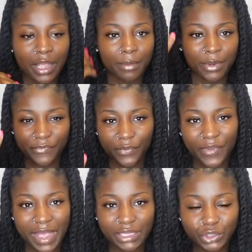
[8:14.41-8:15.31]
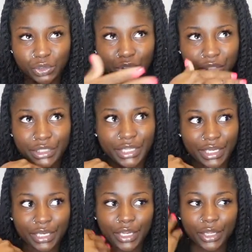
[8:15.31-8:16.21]
But if you've had children,
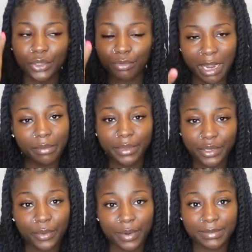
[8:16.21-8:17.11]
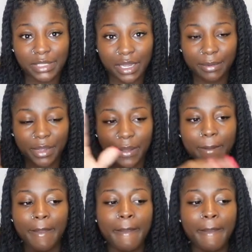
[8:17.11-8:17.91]
then you probably know what I'm talking about.